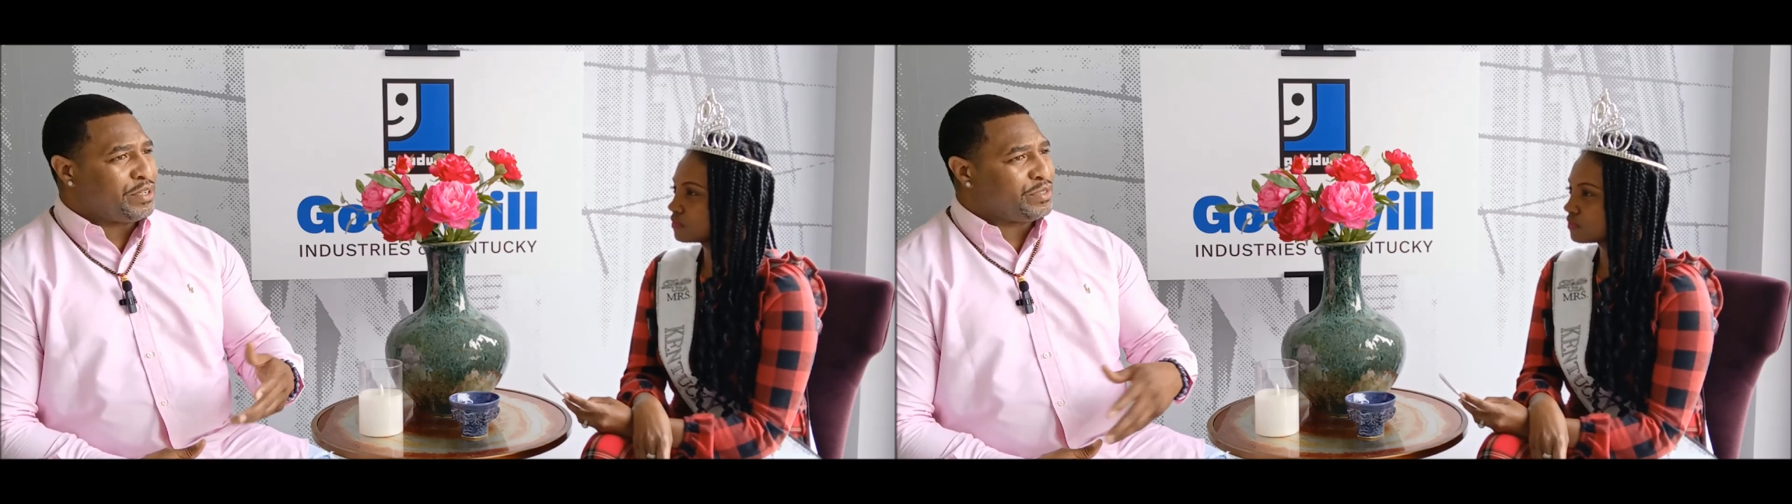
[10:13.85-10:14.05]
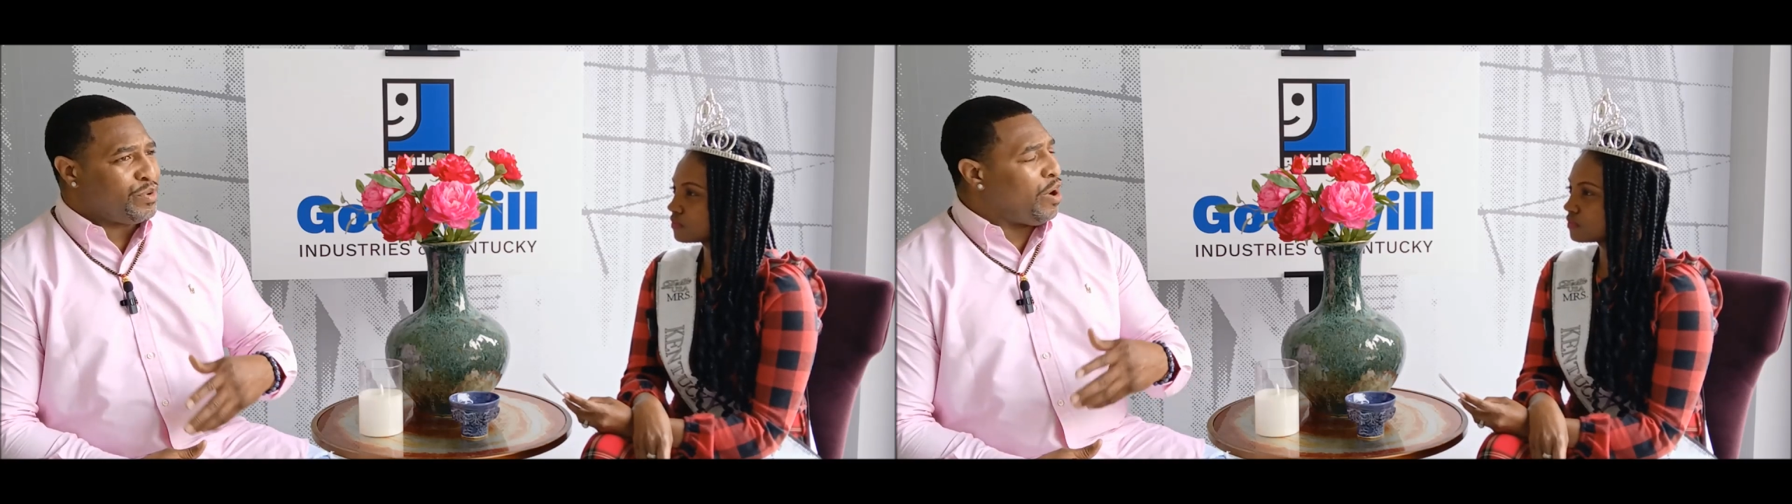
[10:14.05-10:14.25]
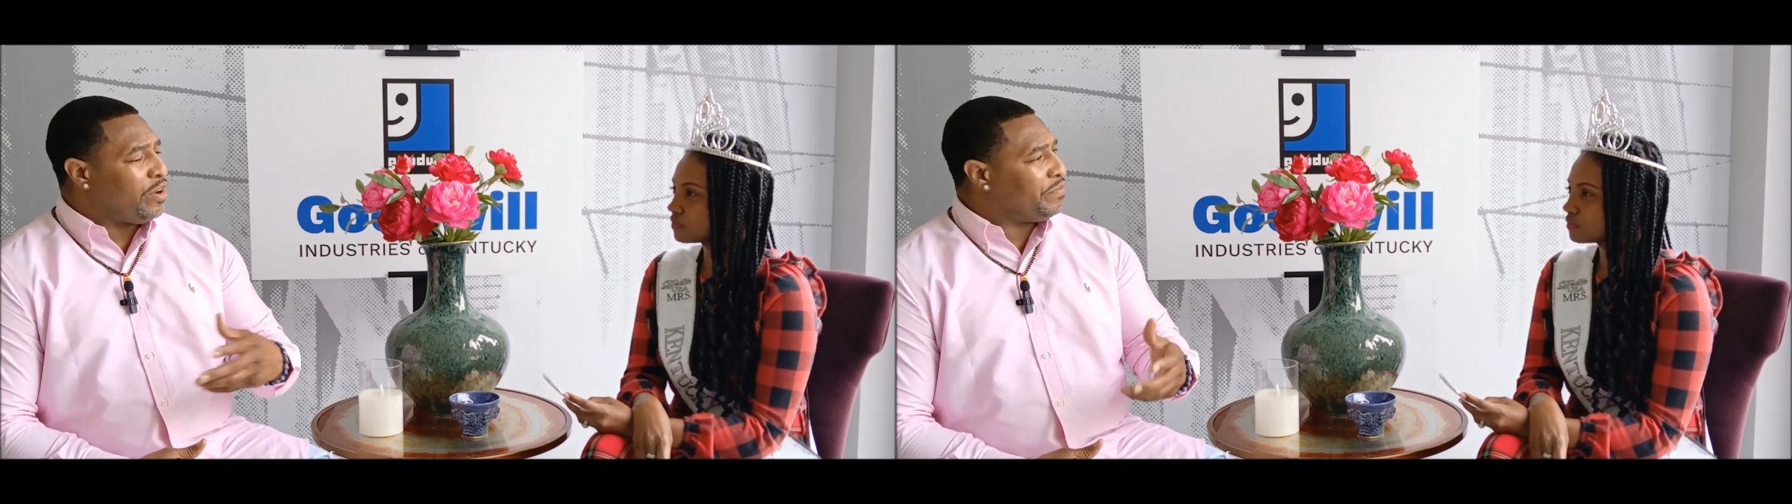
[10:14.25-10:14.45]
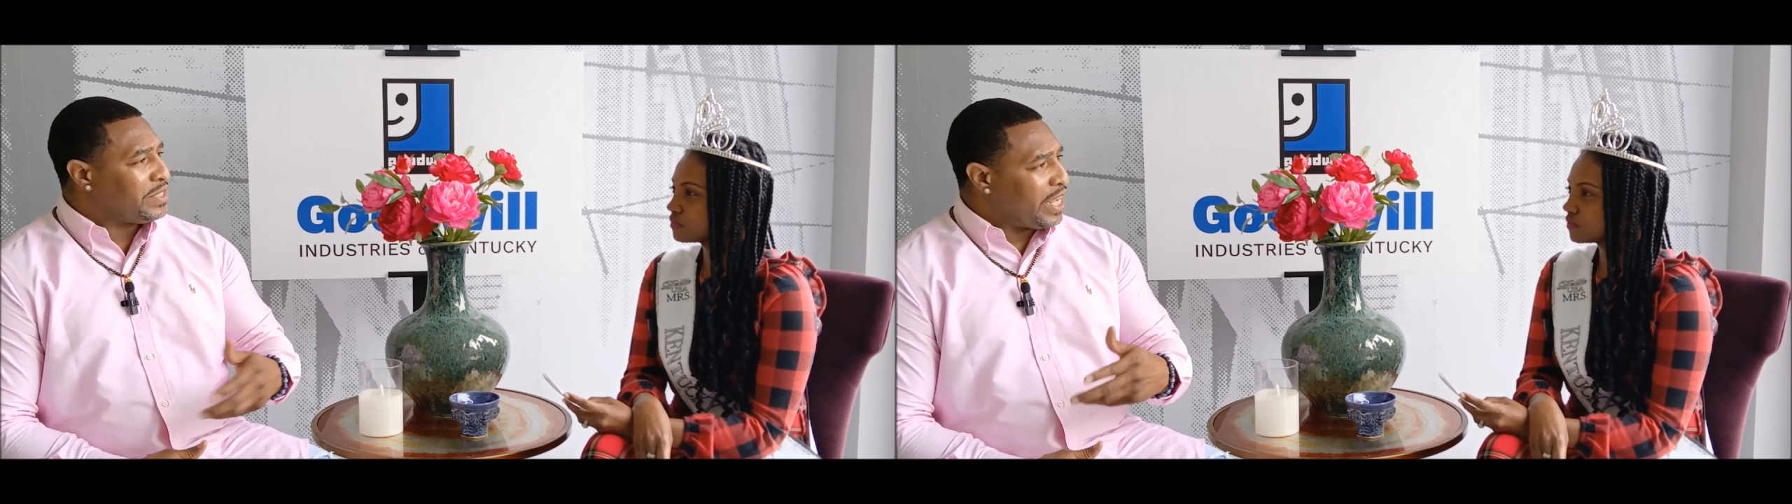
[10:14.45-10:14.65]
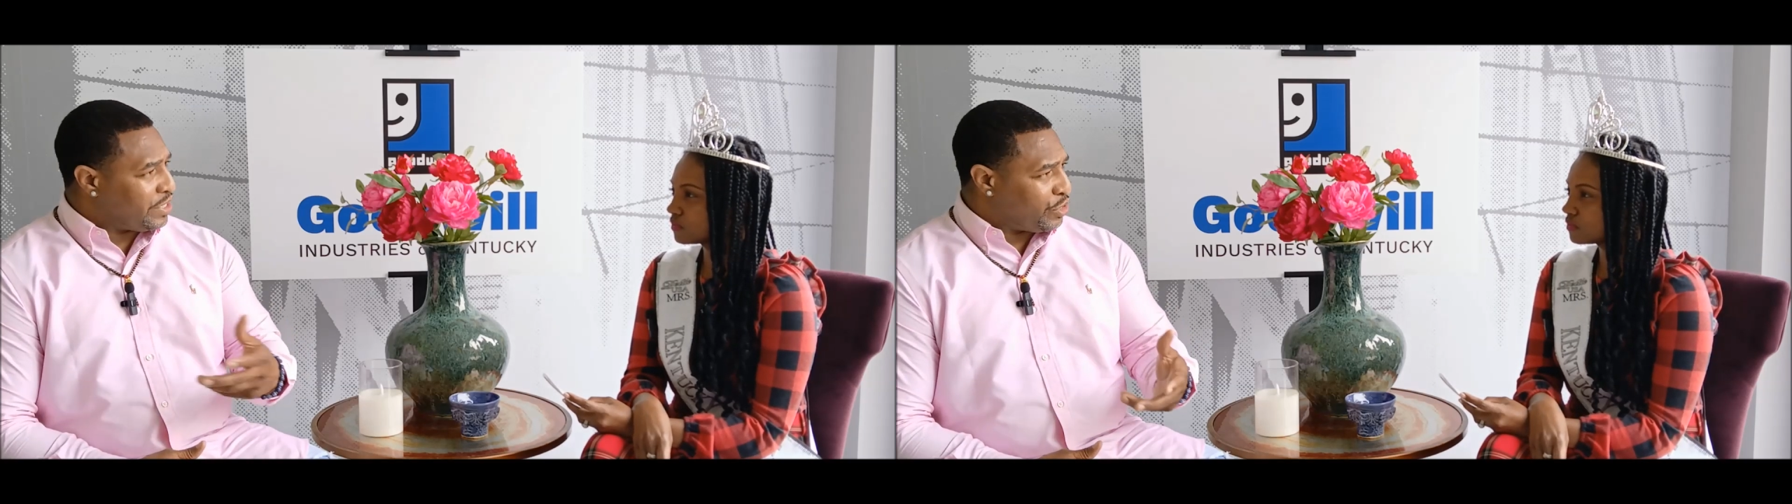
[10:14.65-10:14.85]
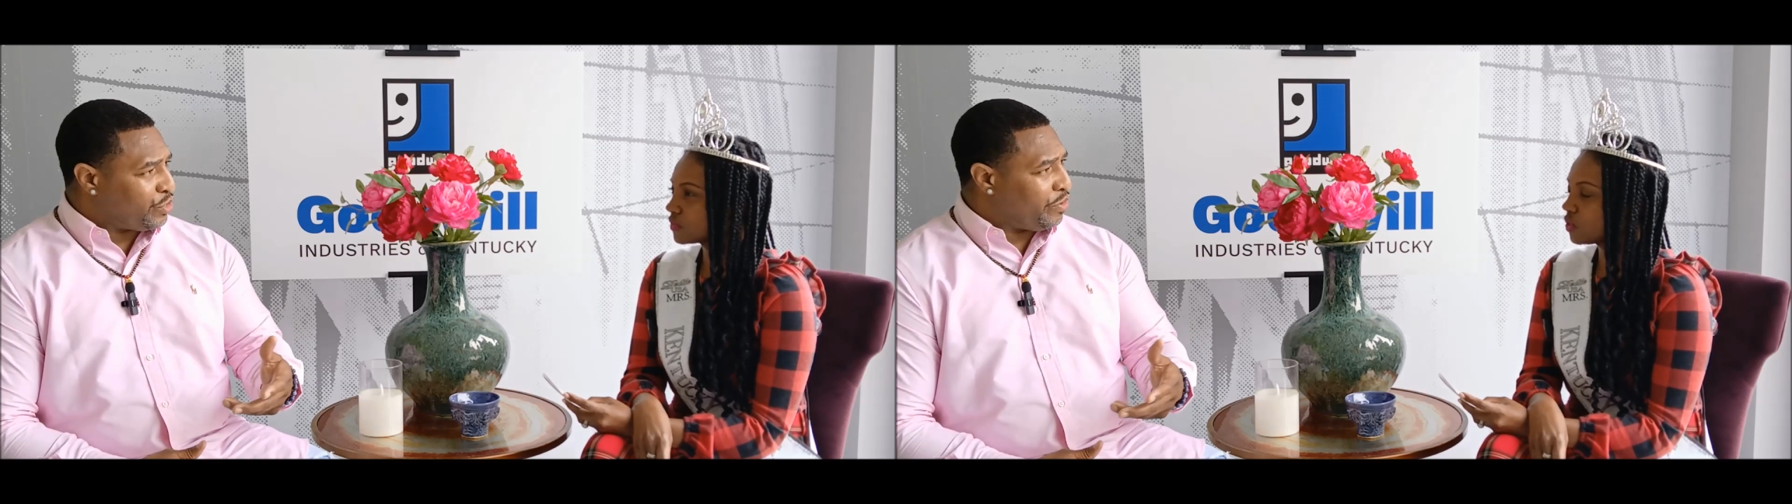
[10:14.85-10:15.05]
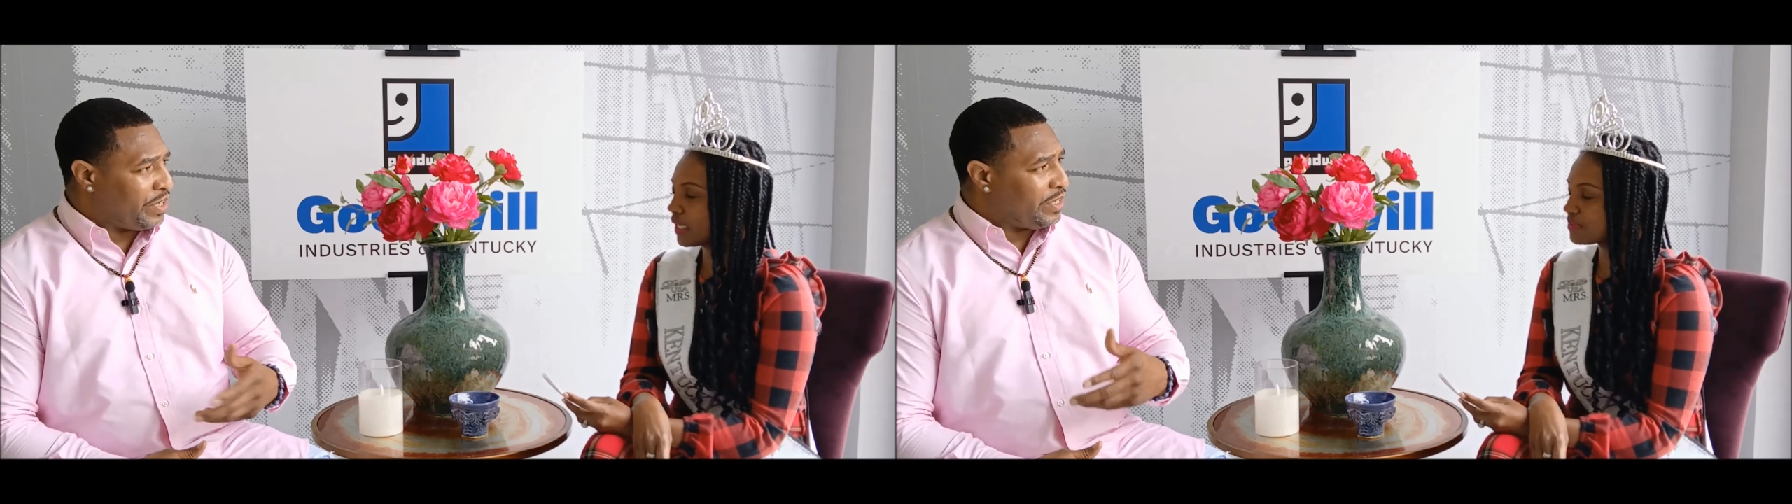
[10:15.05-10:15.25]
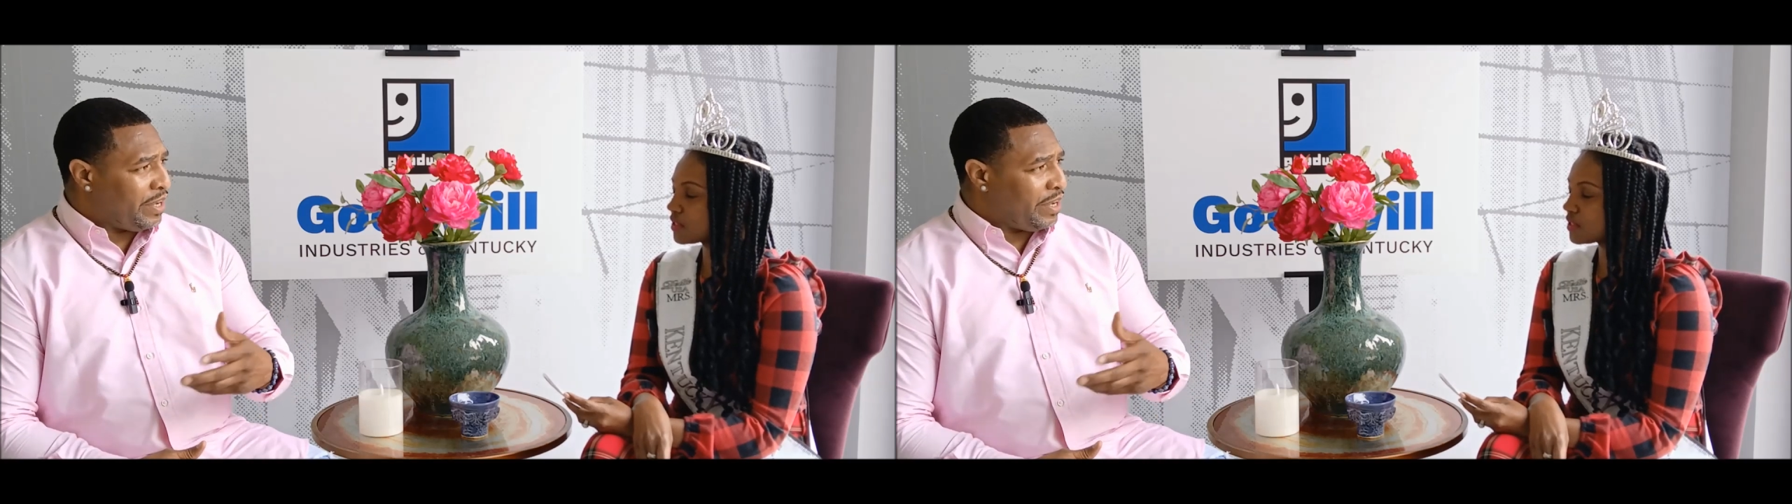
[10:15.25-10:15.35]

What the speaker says: because all of us has a story.